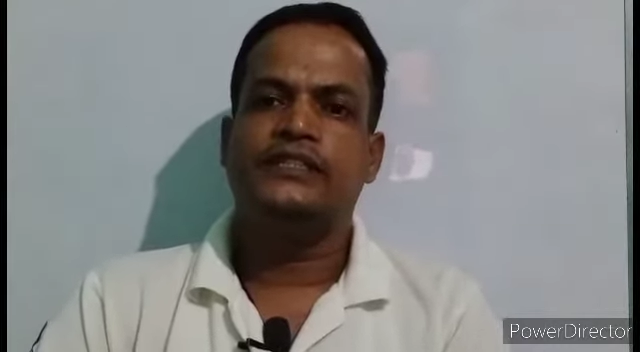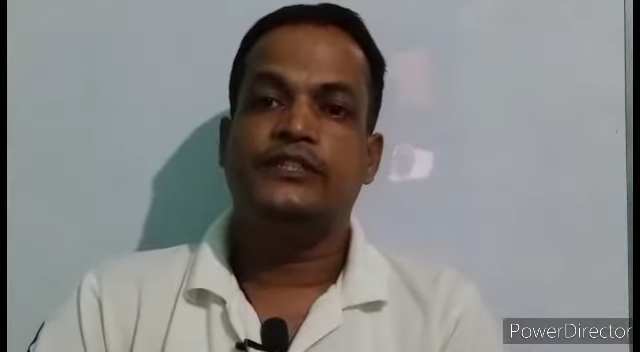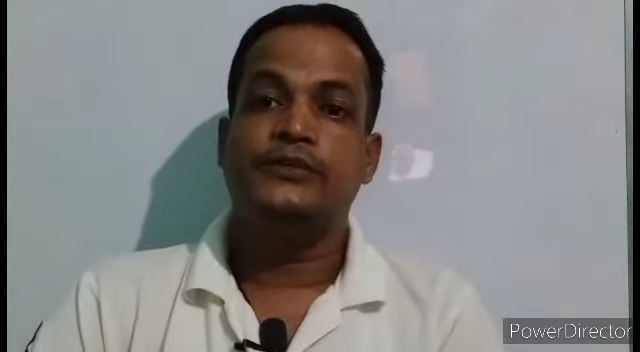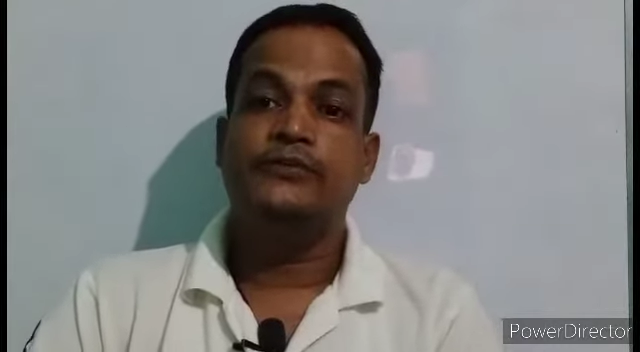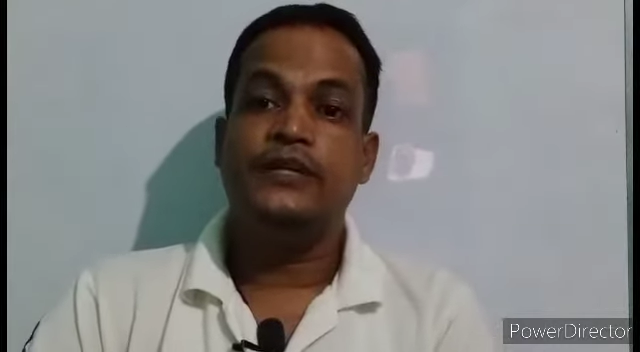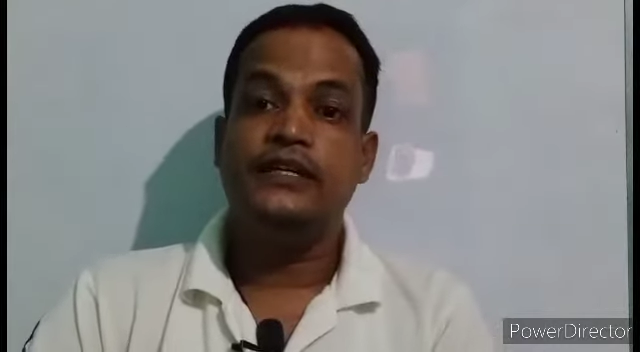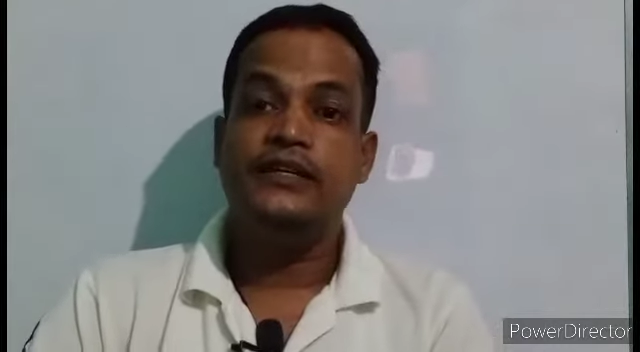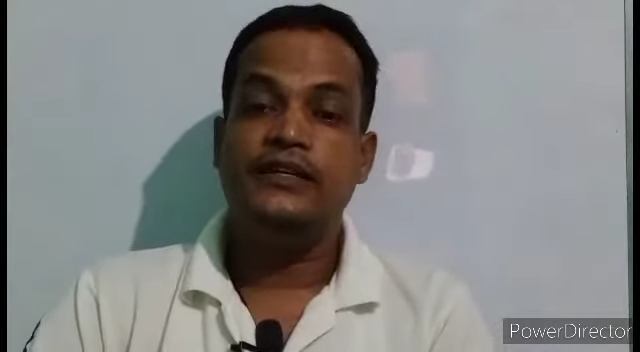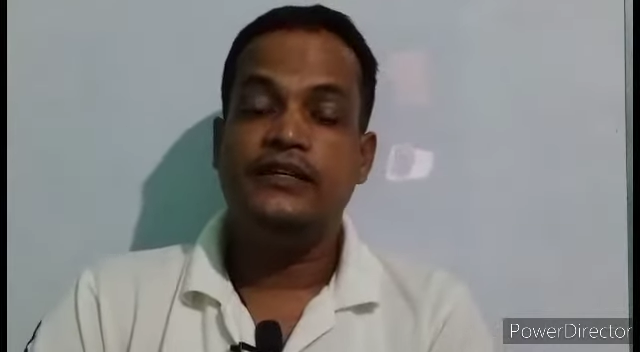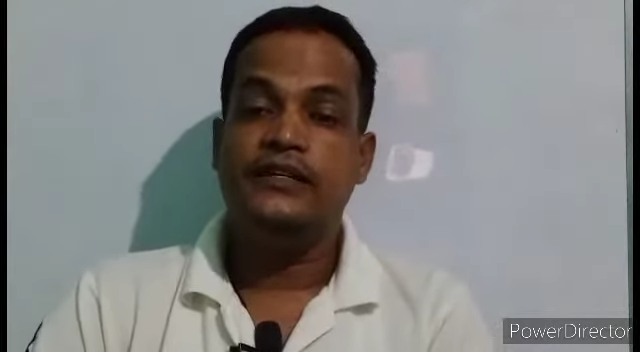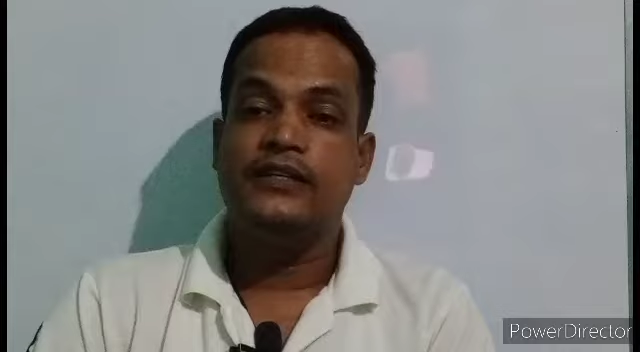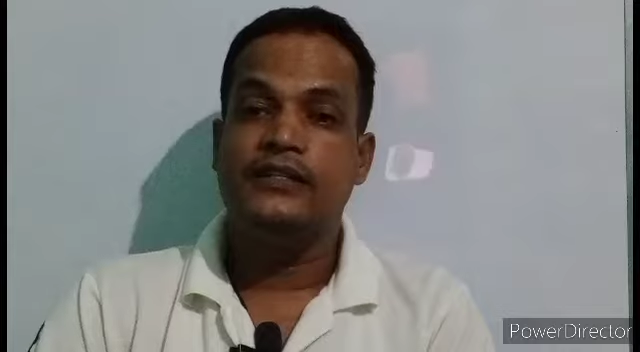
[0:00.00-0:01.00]

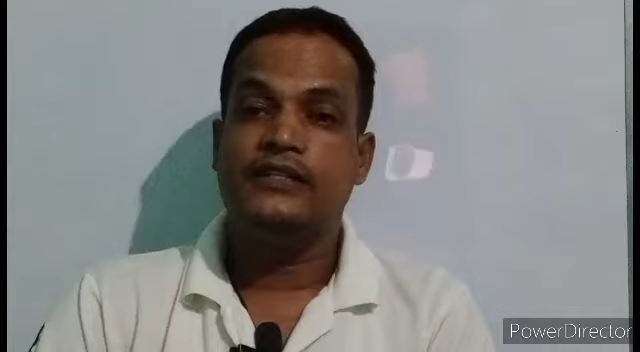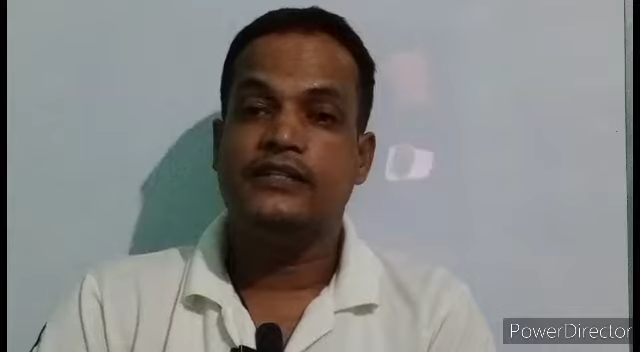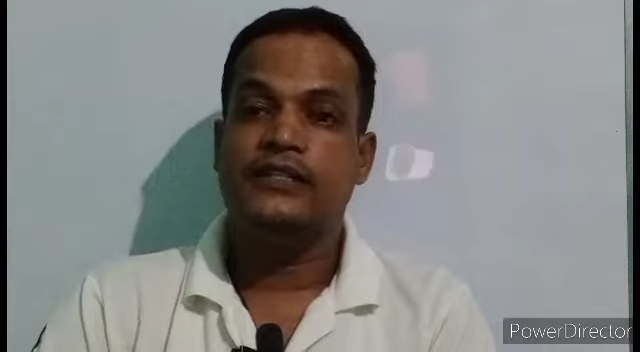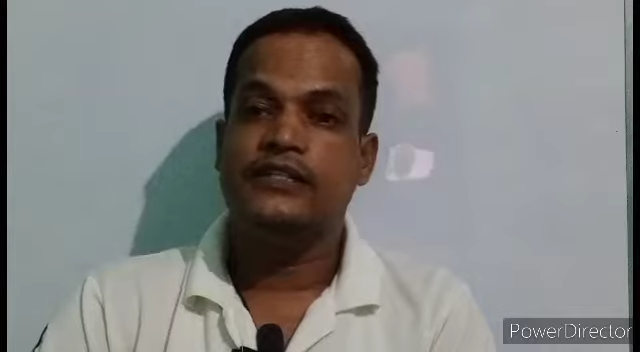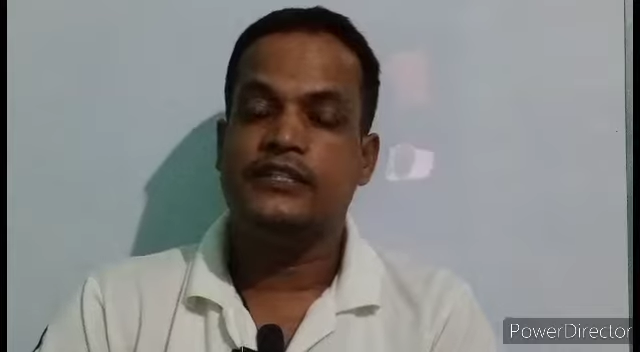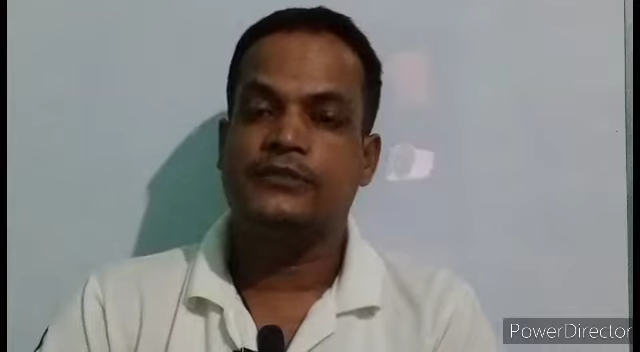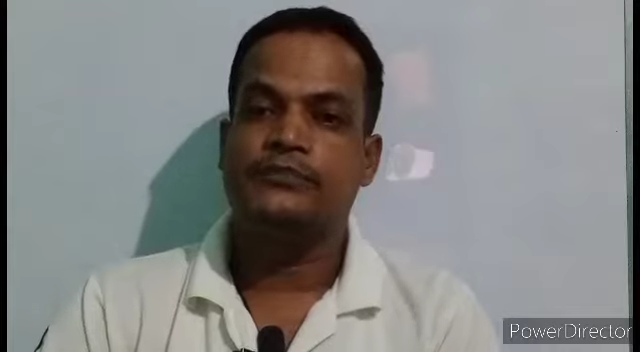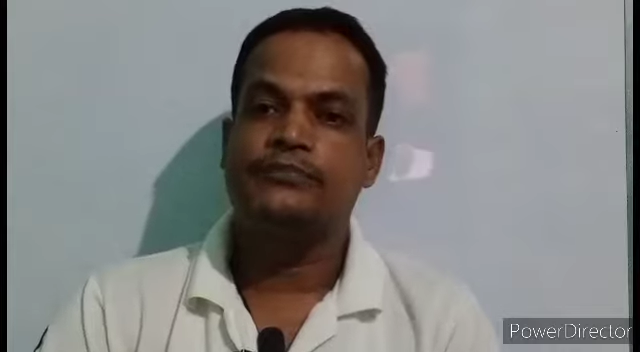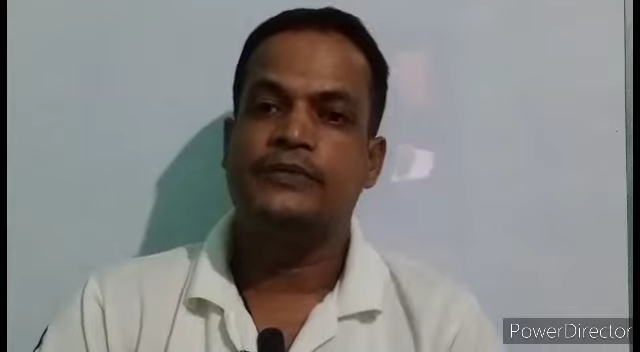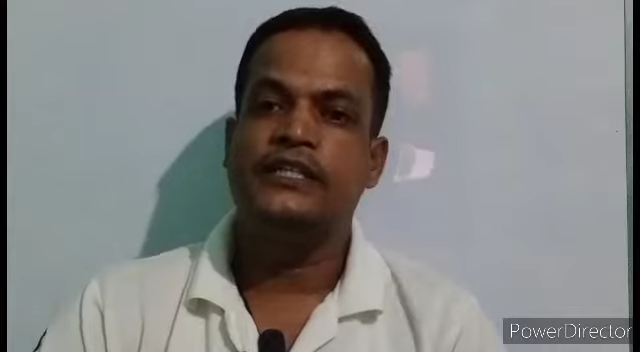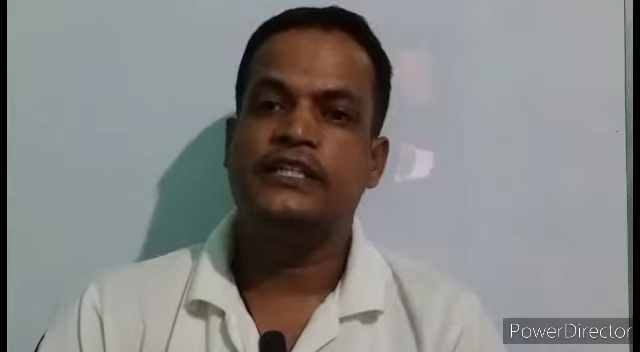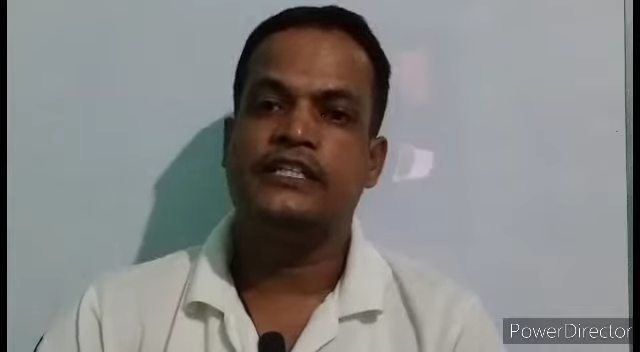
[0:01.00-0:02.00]
human studies
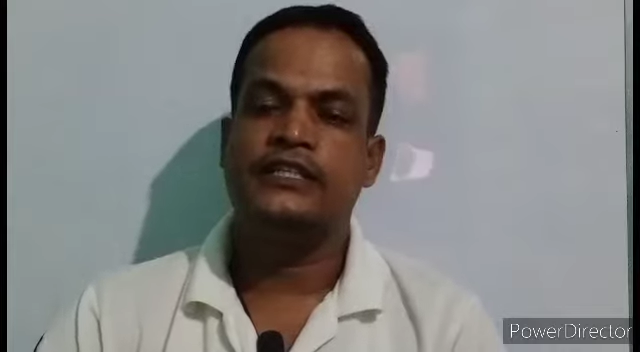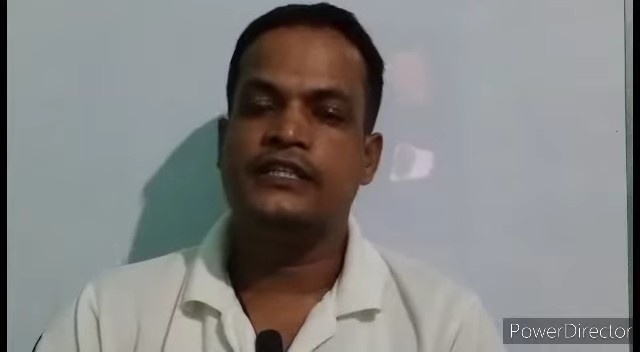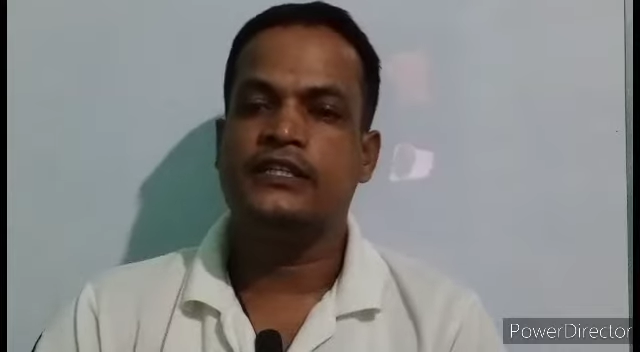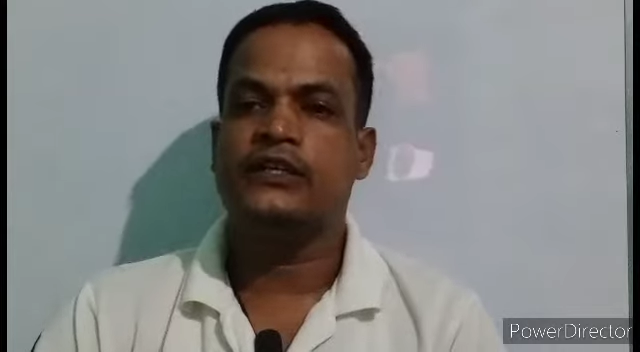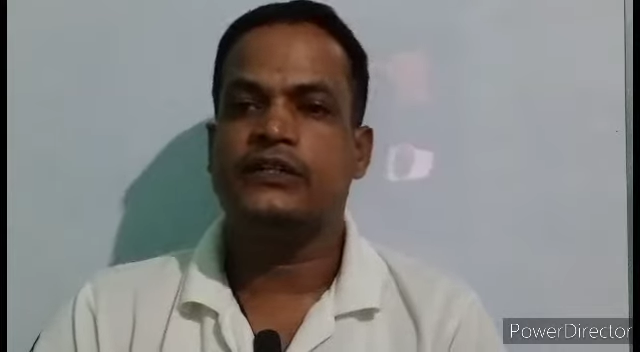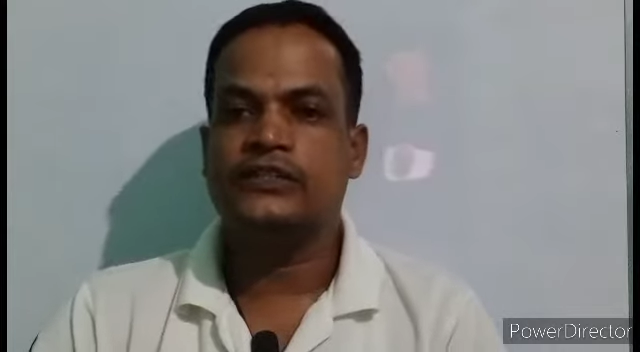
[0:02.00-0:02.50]
prehistory,